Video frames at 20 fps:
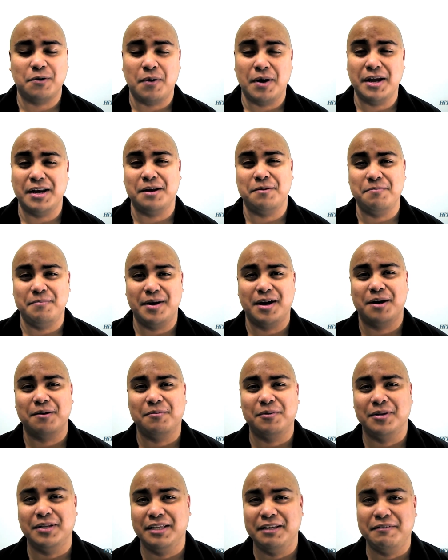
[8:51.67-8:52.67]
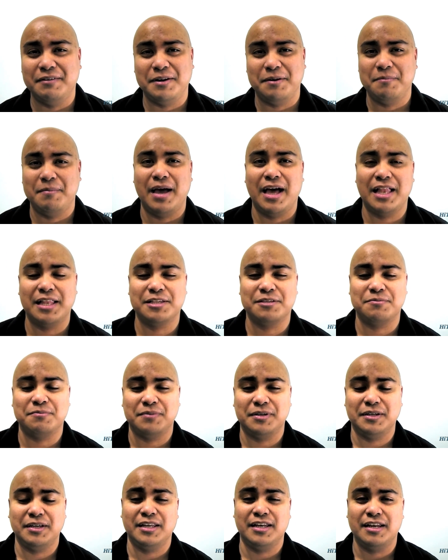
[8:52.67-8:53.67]
quite unbearable even in balance
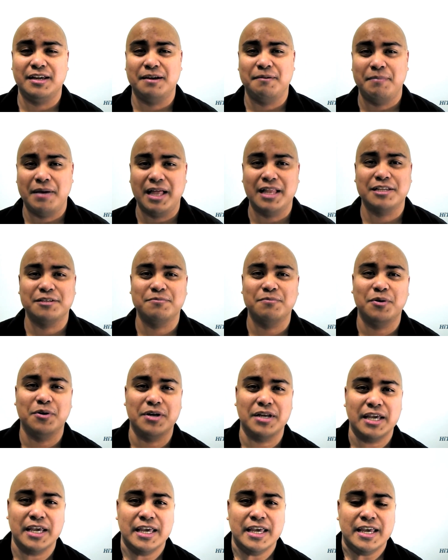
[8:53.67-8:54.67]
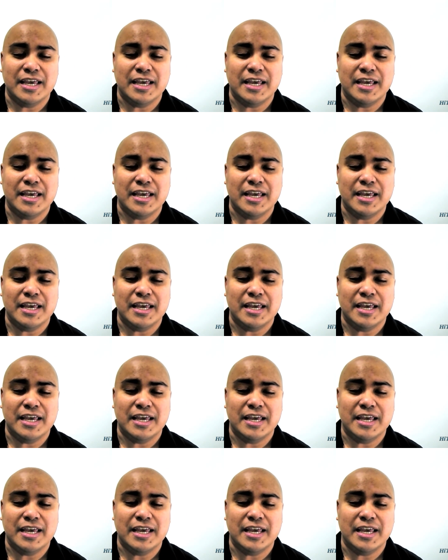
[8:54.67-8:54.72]
in uh, balance mode.